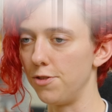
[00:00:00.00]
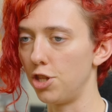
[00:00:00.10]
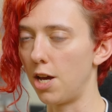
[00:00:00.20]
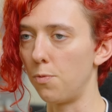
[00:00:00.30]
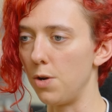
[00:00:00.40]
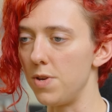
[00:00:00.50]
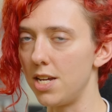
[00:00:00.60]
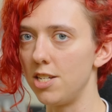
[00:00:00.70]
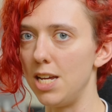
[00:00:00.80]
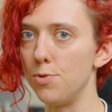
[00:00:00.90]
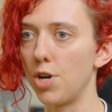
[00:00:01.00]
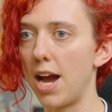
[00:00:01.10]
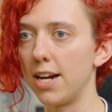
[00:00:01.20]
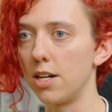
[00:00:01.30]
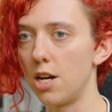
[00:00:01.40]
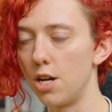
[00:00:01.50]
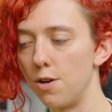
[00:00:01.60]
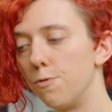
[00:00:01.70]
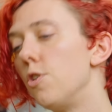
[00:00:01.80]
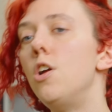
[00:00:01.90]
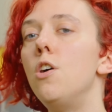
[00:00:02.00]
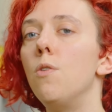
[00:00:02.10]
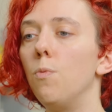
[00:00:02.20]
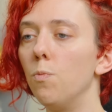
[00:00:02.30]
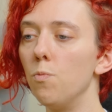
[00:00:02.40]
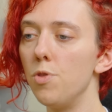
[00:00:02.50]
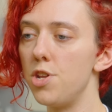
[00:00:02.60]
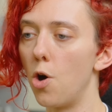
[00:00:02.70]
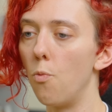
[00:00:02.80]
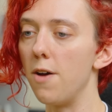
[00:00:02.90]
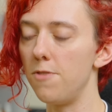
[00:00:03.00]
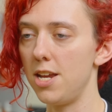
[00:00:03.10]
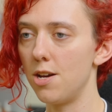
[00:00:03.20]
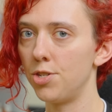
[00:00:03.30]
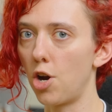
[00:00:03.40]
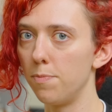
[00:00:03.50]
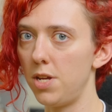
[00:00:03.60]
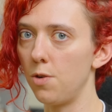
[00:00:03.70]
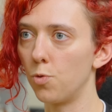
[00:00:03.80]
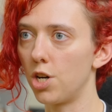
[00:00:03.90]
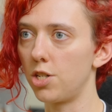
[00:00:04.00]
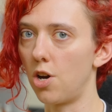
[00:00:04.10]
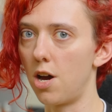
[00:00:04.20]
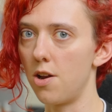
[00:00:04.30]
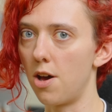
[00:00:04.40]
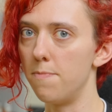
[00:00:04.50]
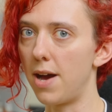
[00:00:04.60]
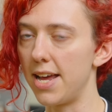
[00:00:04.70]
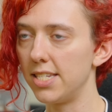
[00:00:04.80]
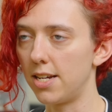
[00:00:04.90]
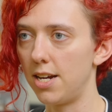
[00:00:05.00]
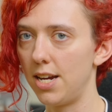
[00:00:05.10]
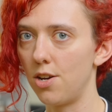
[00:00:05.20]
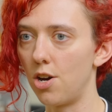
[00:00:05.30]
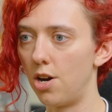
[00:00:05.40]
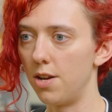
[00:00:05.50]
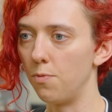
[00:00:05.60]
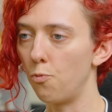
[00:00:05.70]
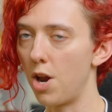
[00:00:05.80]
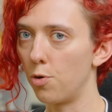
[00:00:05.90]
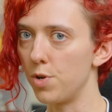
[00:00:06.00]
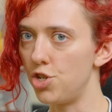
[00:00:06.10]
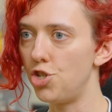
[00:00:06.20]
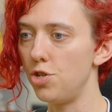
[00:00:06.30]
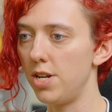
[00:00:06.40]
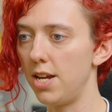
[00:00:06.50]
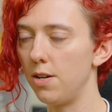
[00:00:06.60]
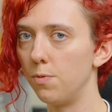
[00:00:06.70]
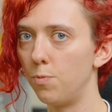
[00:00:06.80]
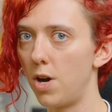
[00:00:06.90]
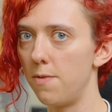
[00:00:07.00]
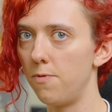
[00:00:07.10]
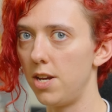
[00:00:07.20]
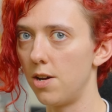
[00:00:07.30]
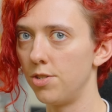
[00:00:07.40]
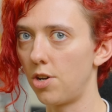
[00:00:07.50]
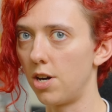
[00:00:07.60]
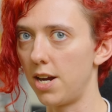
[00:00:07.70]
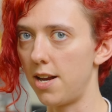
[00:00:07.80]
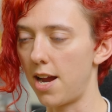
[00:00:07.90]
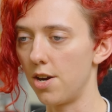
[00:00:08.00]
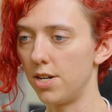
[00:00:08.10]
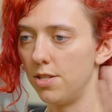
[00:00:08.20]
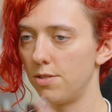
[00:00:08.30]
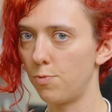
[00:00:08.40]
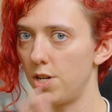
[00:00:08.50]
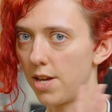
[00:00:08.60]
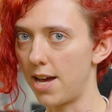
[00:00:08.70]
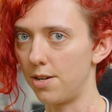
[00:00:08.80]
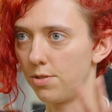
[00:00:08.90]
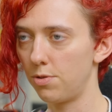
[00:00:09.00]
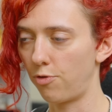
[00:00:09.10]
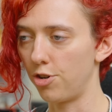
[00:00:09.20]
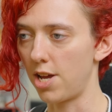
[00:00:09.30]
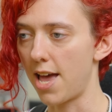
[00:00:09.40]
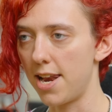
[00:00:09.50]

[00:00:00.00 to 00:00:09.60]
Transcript: so that way we can keep track of you know, what videos are being worked on on my side, on when are we shooting, what videos are in Aaron's wheelhouse for to